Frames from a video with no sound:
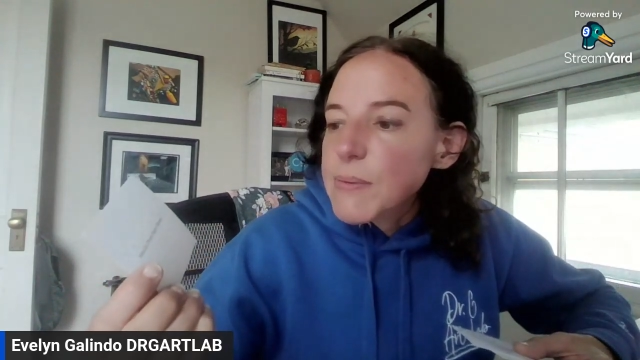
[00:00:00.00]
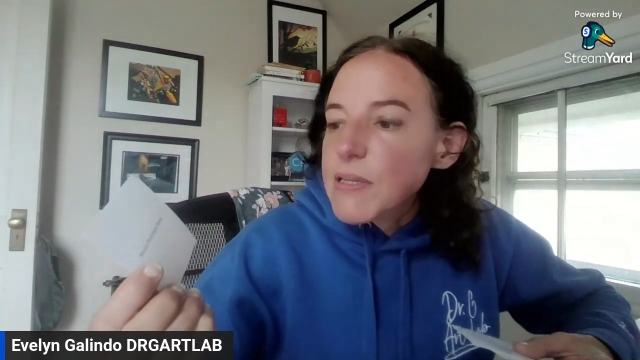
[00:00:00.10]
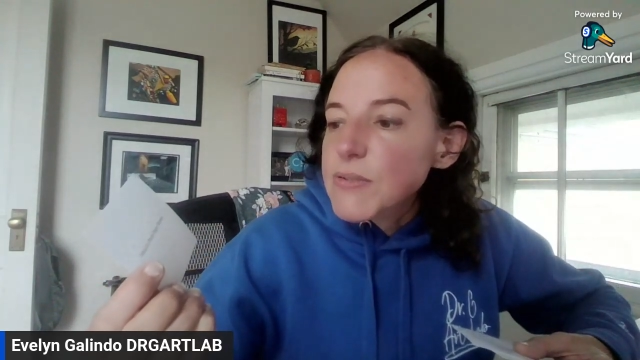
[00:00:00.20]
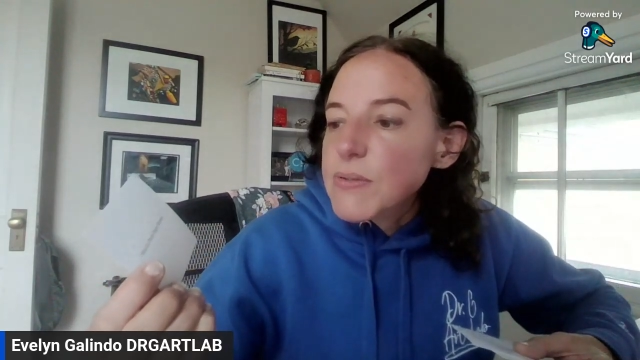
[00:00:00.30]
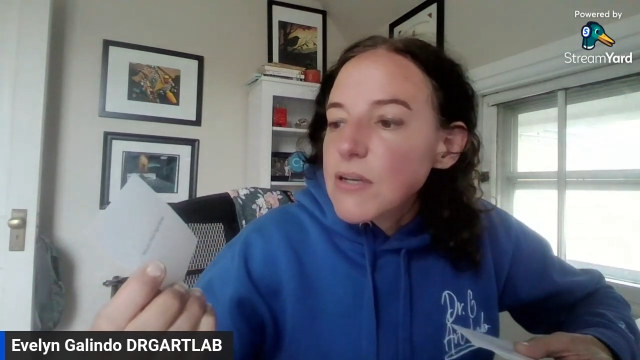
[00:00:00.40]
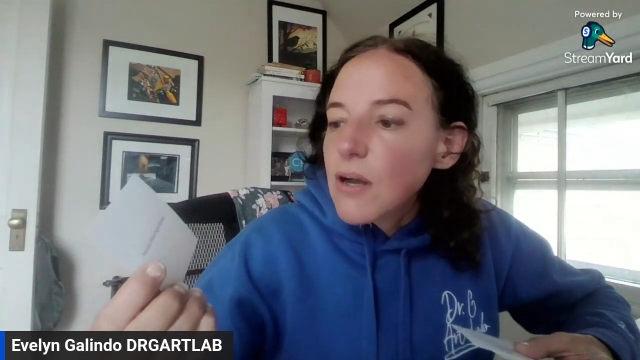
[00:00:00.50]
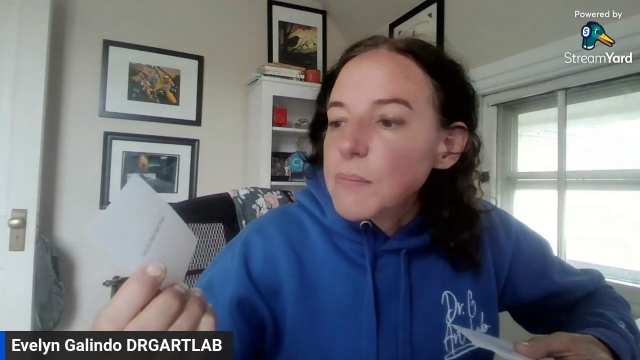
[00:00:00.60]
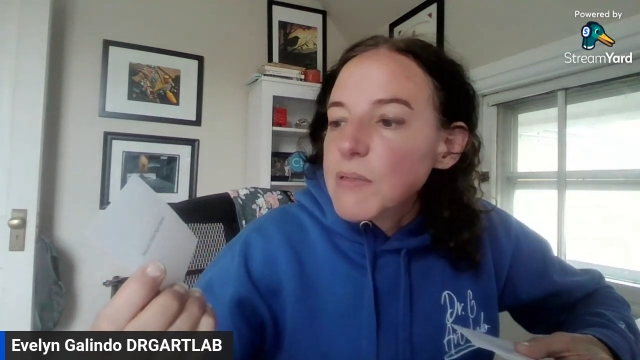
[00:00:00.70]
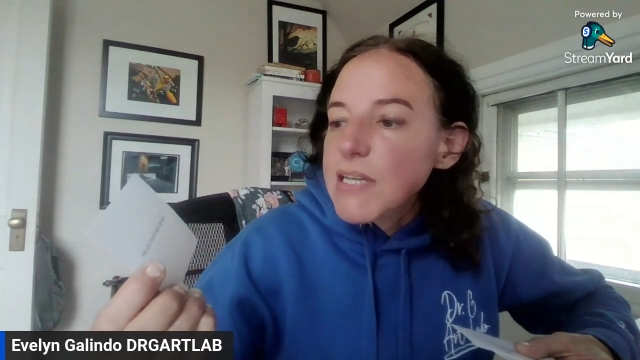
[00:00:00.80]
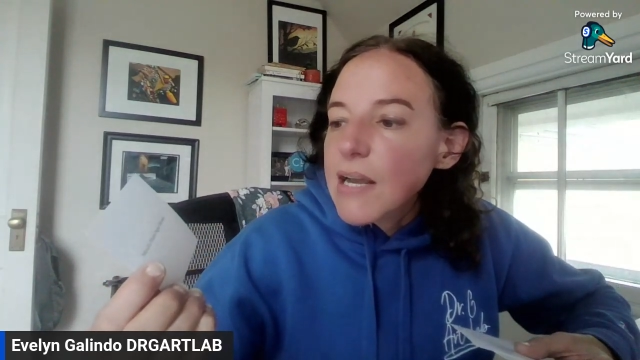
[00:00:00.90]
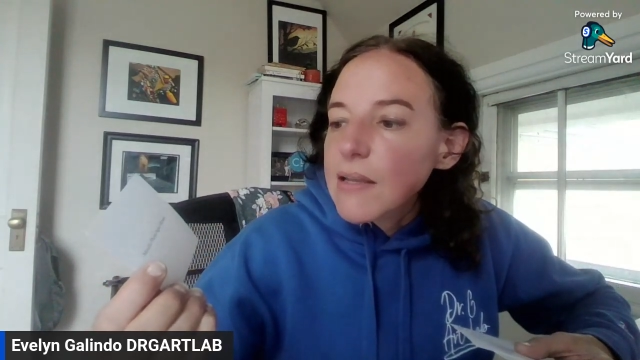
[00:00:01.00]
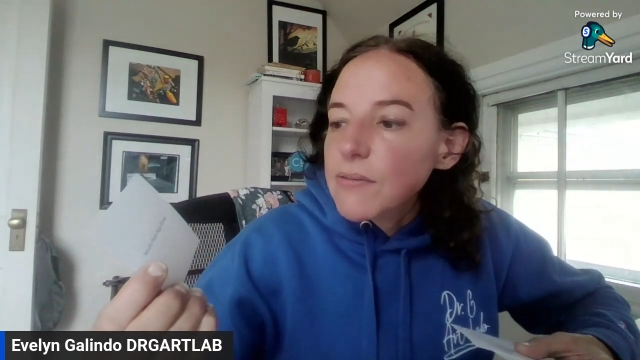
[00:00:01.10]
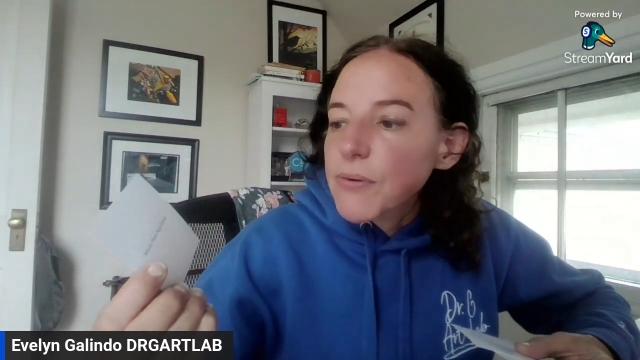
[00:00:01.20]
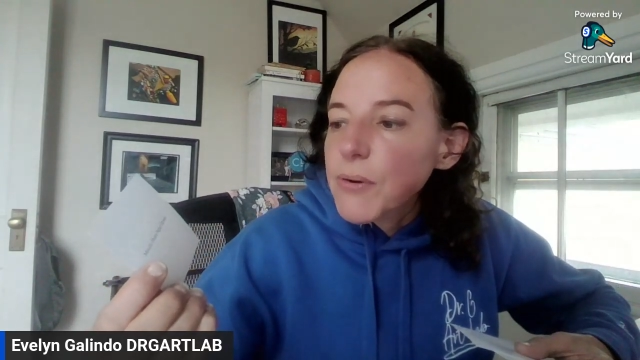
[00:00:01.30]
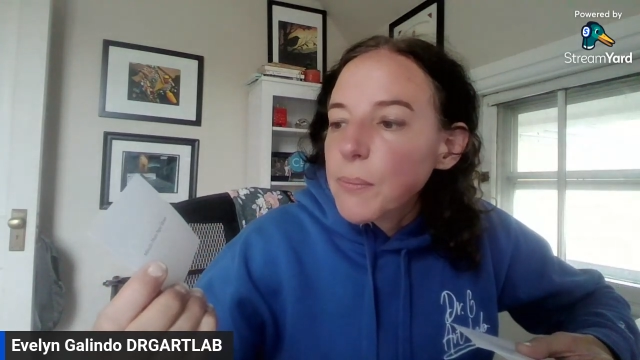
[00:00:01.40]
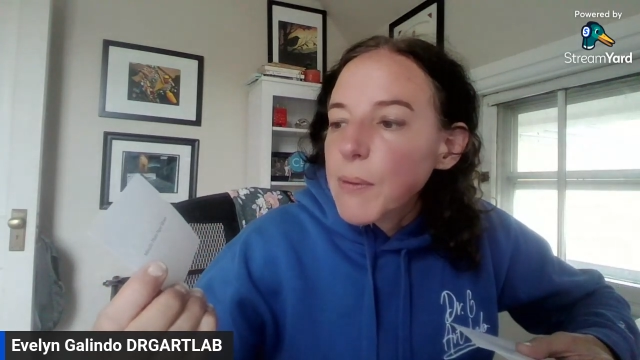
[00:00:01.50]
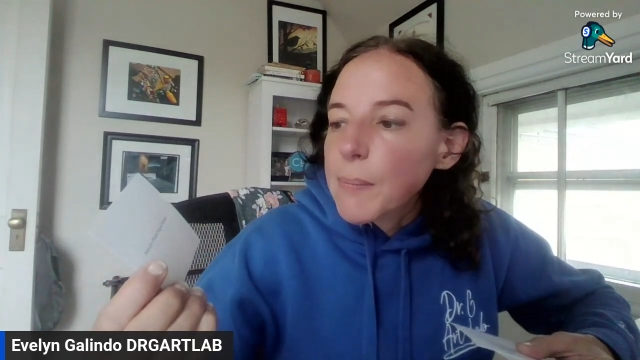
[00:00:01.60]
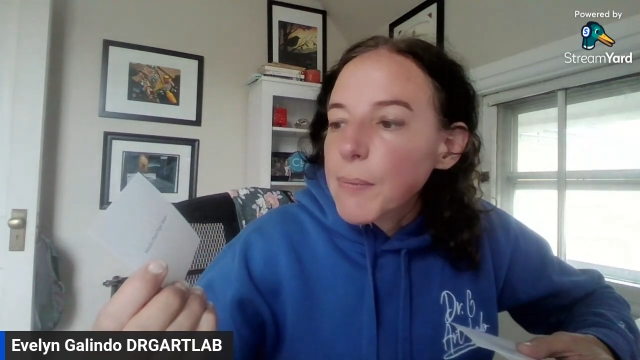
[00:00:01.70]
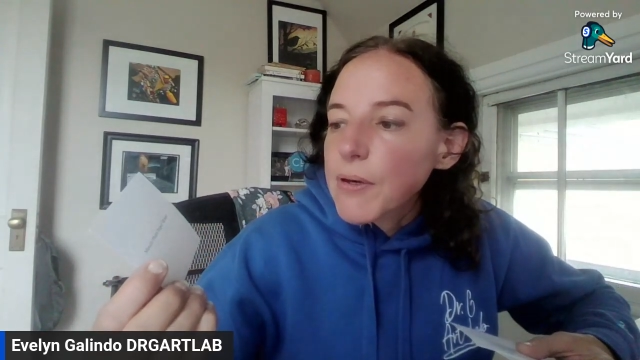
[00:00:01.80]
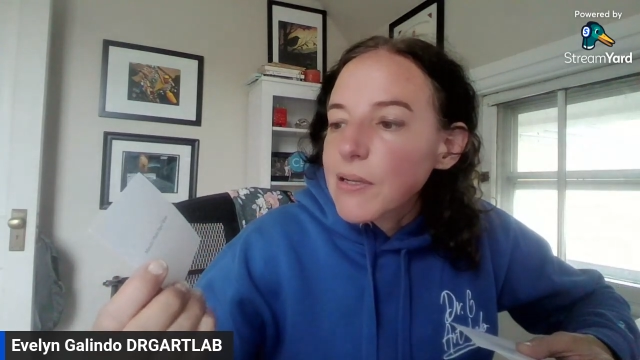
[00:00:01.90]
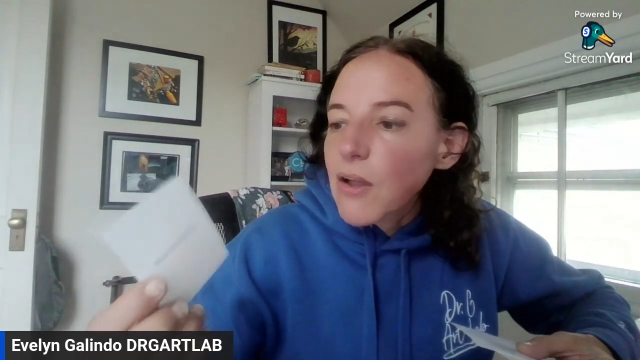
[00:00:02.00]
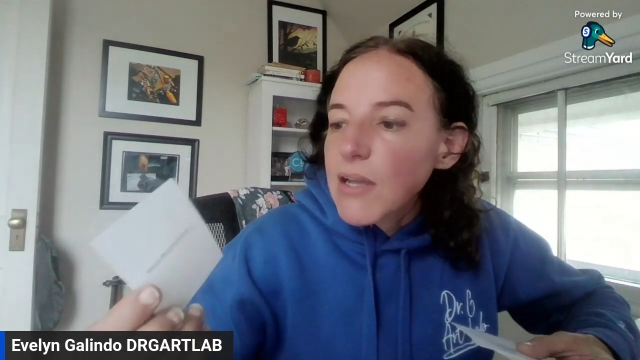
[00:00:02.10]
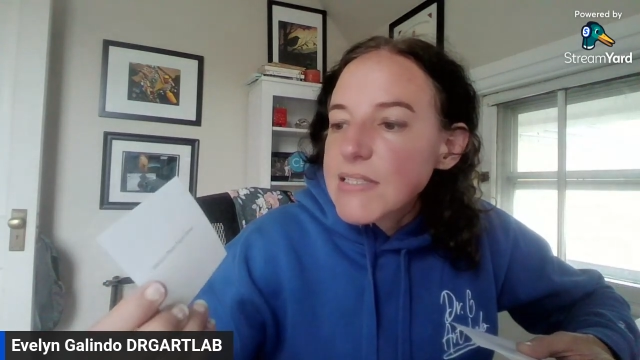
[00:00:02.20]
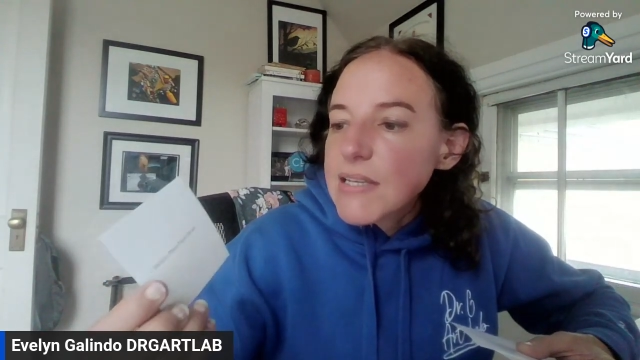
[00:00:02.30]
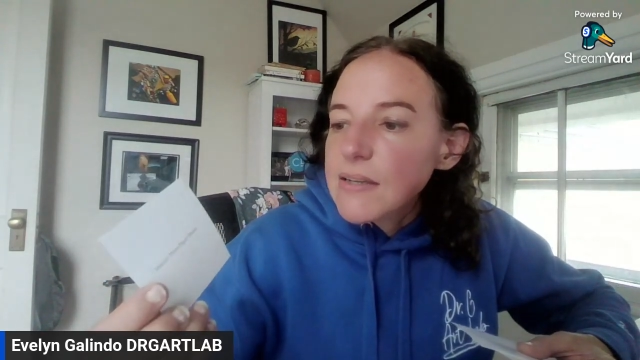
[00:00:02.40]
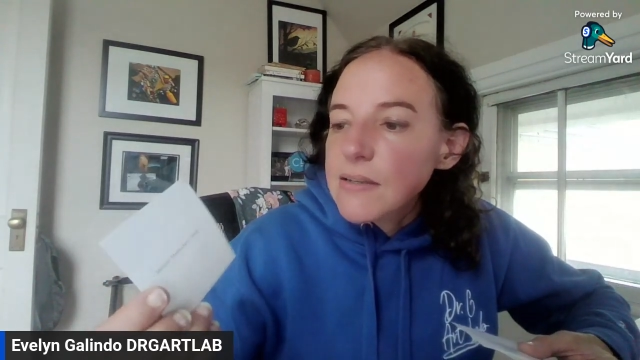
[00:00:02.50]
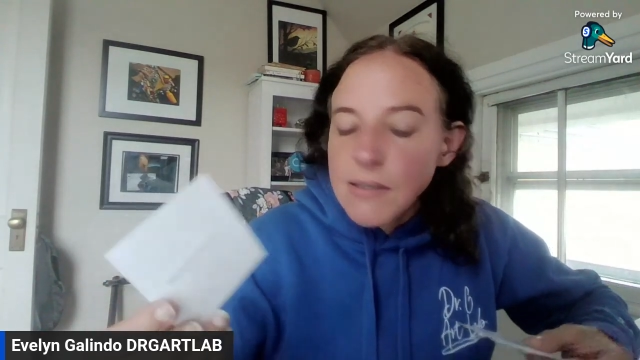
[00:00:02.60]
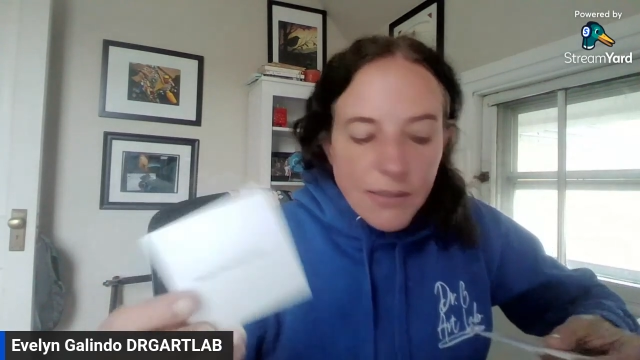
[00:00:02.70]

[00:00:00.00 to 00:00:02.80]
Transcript: but this one's called Metallic Photo Paper Glossy.